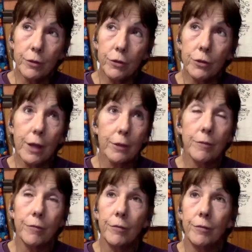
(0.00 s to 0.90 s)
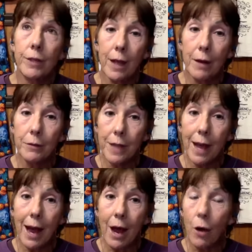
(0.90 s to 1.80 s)
two thousand fifteen, I was
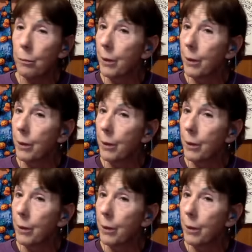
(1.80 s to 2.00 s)
out,